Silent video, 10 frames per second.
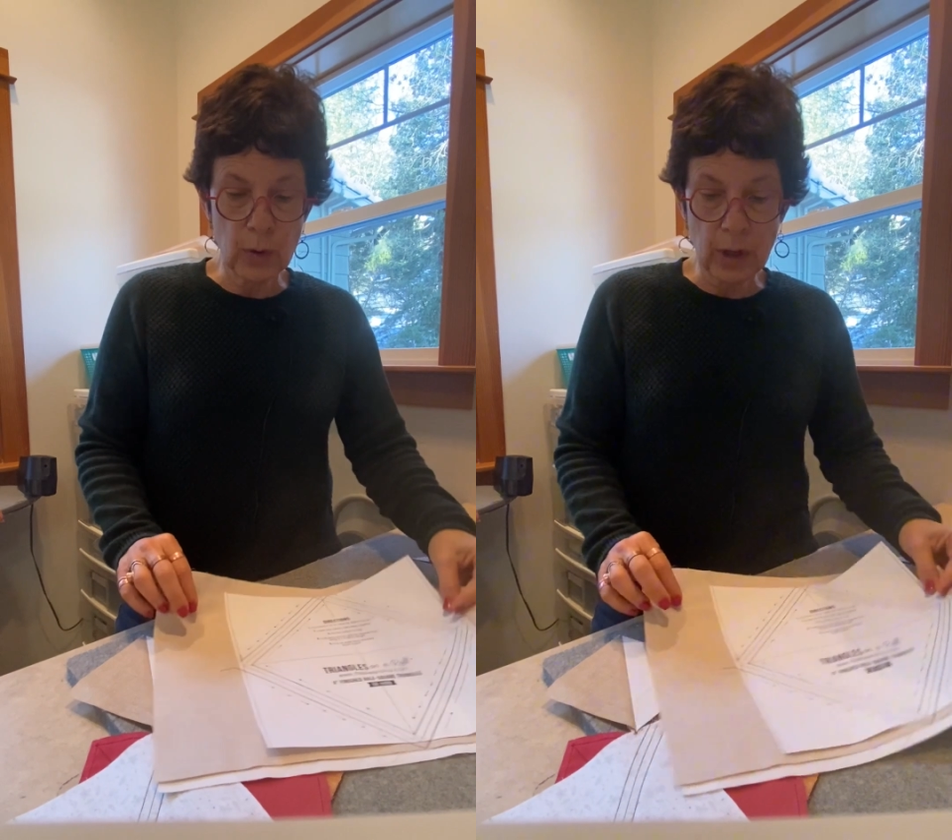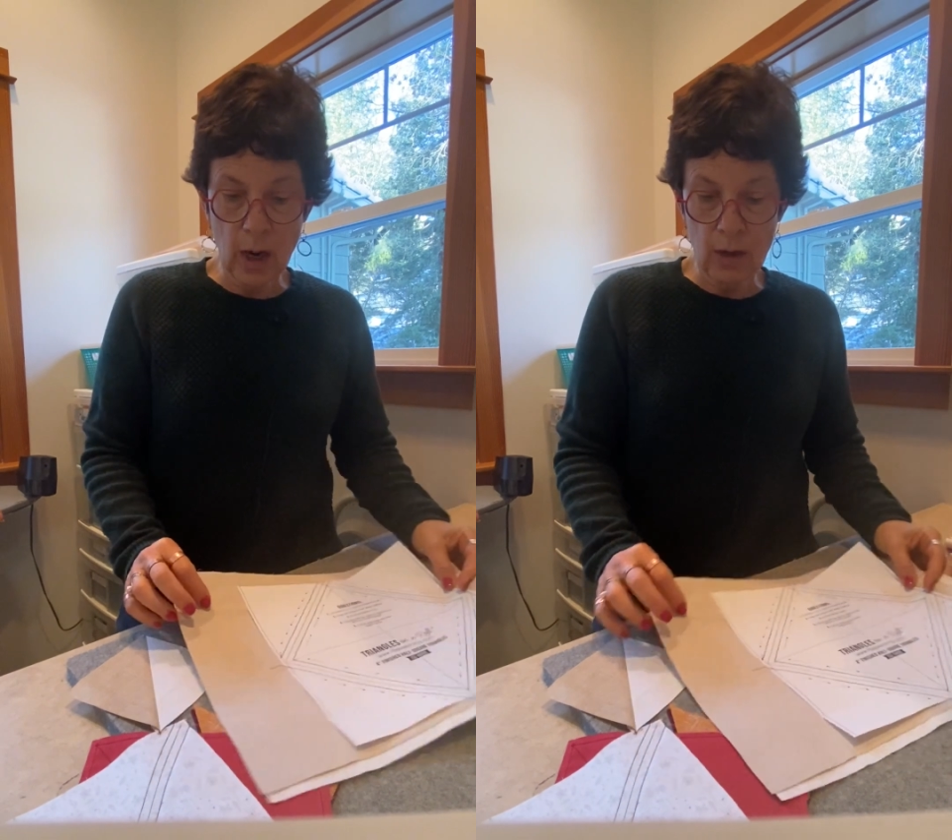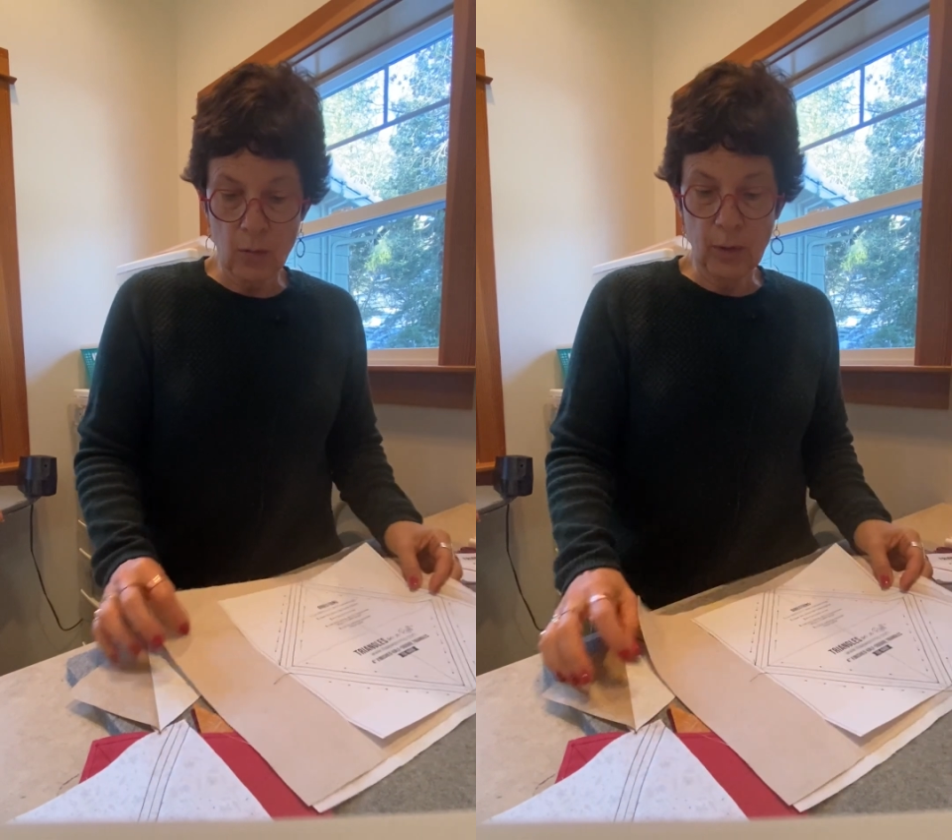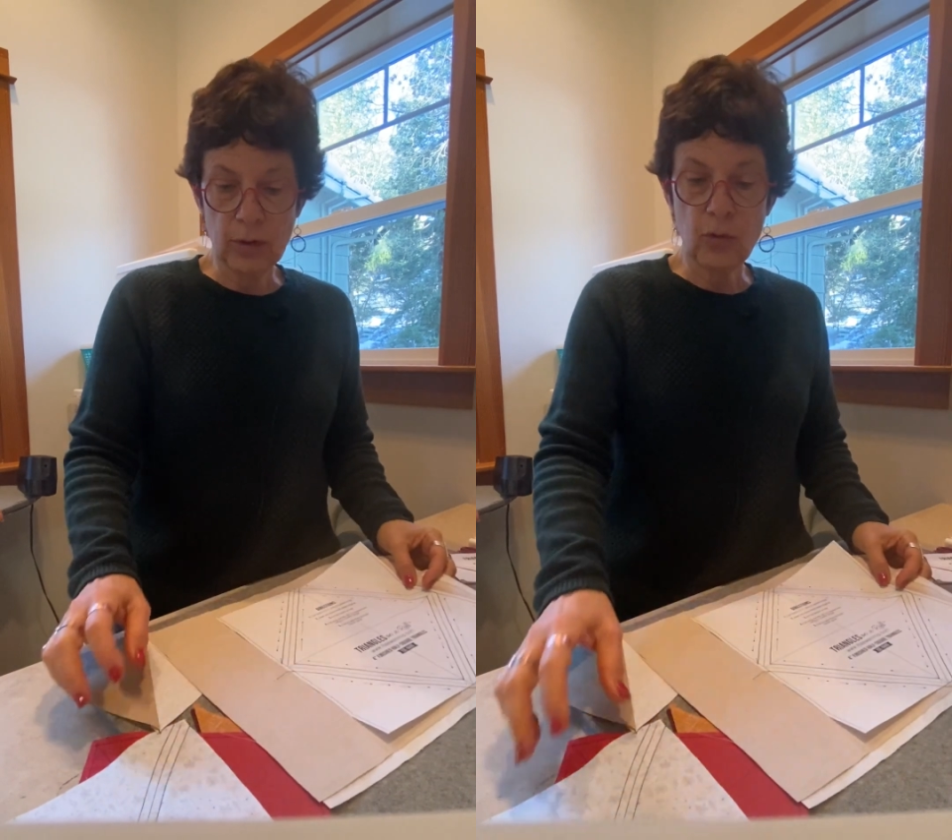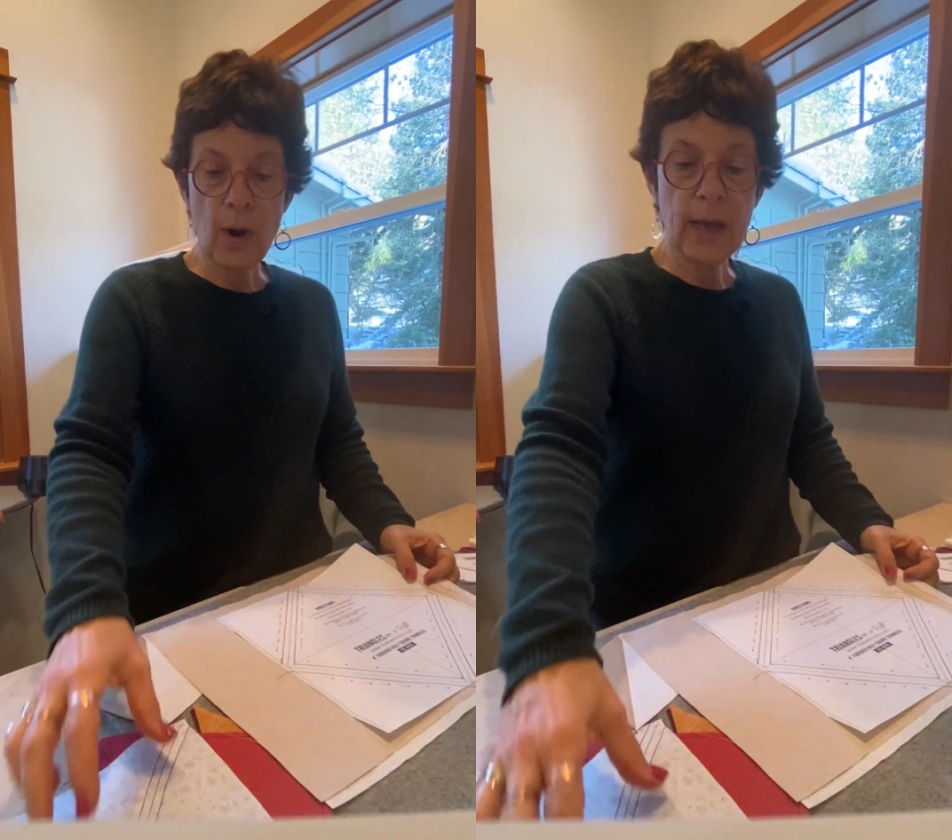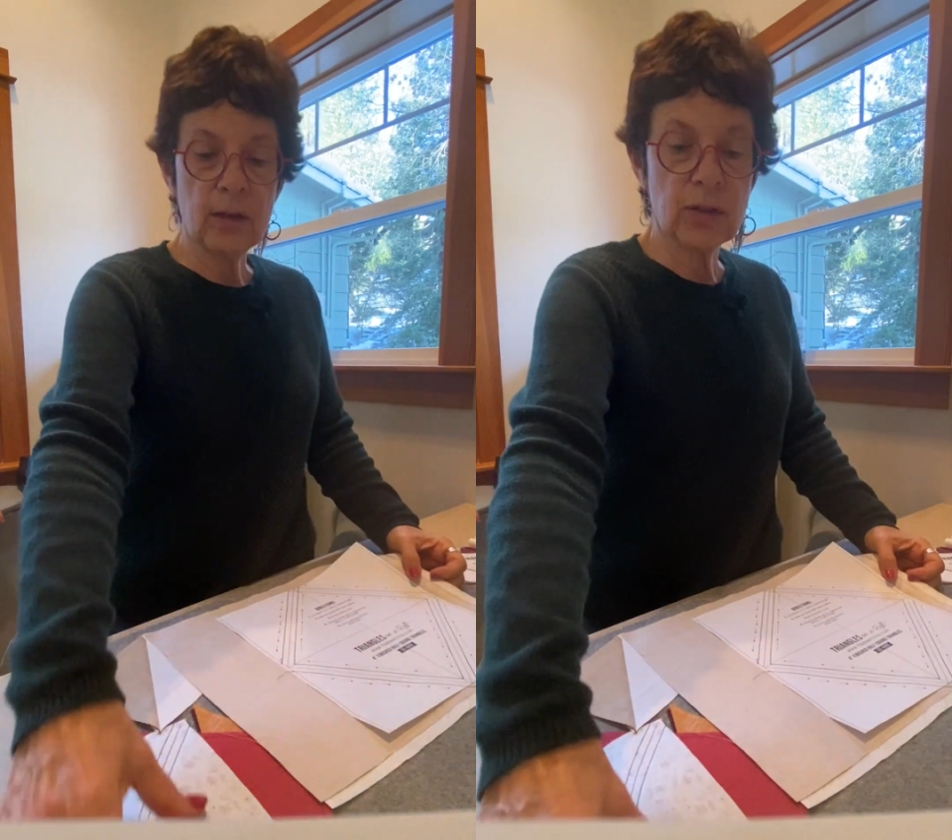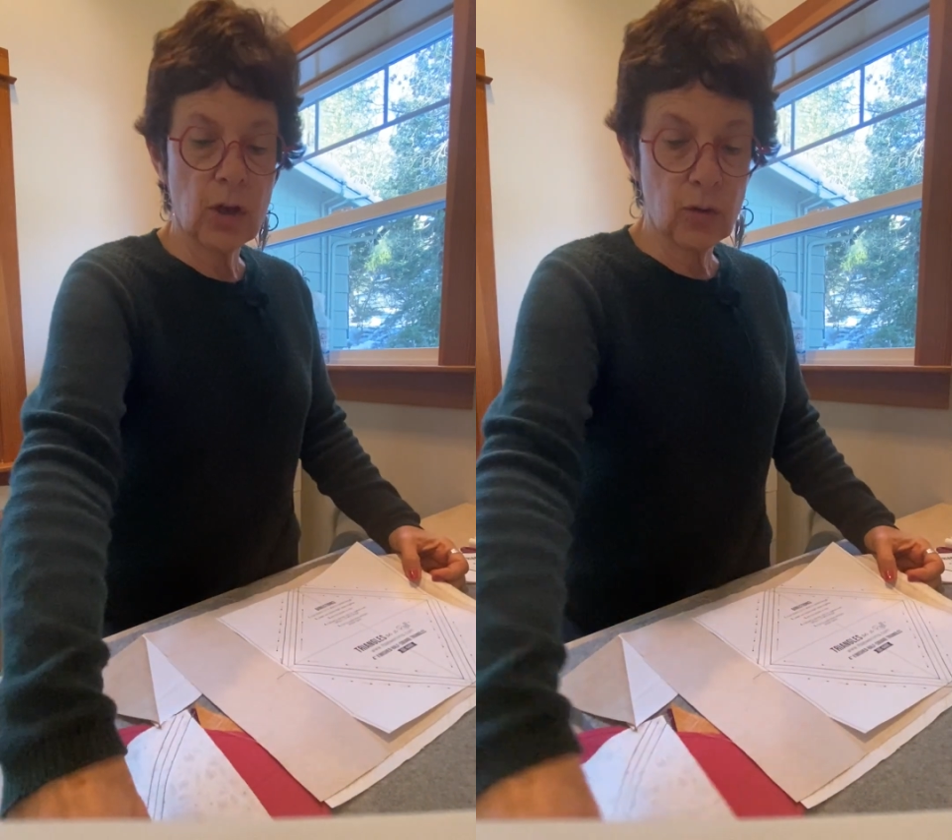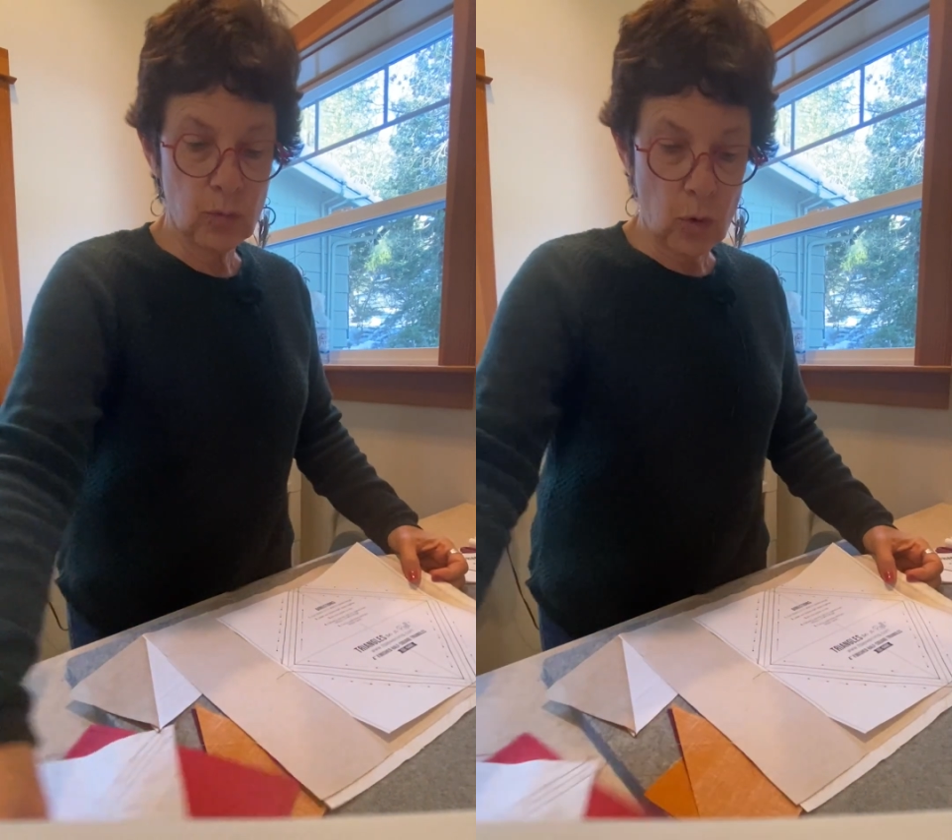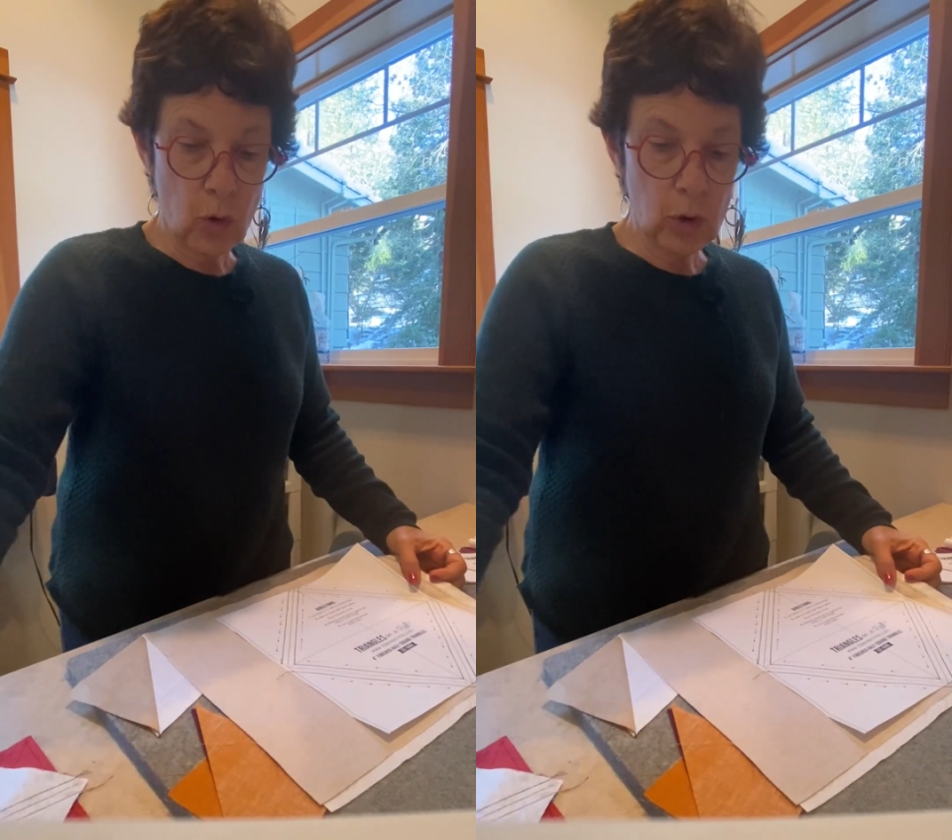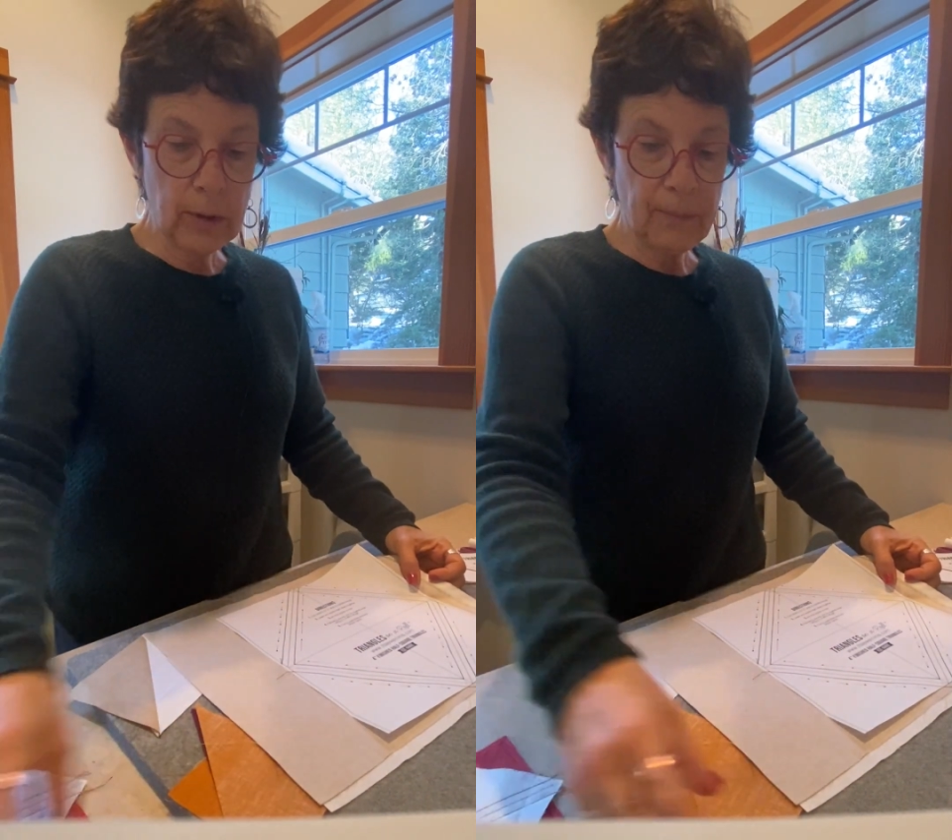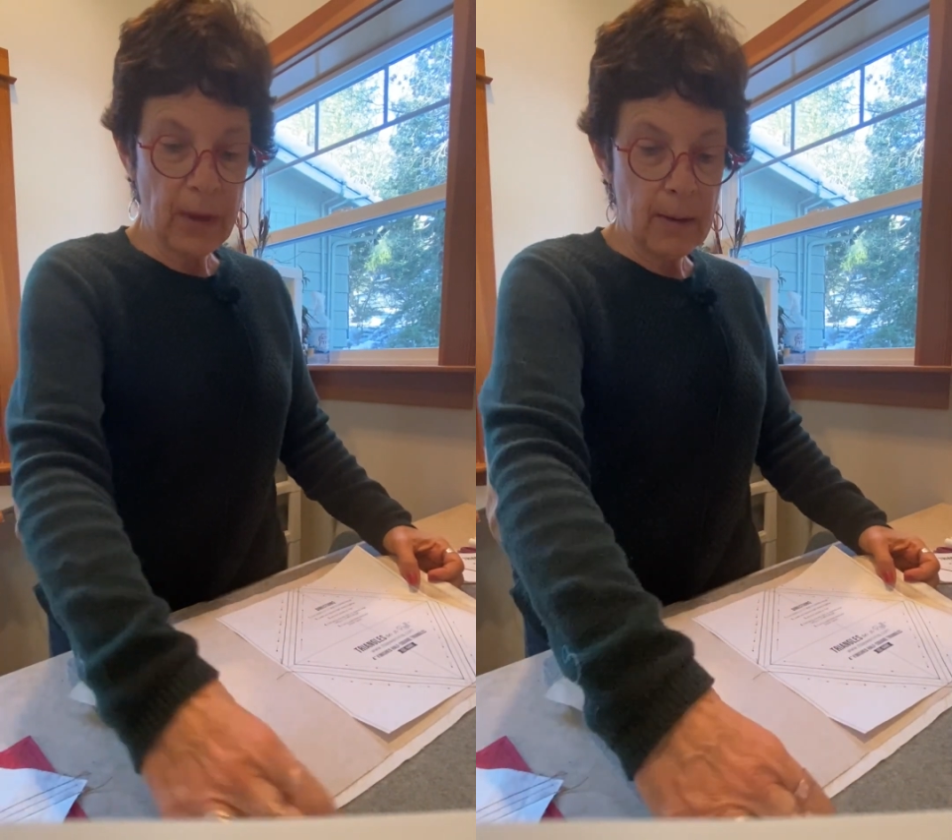it with triangles on a roll,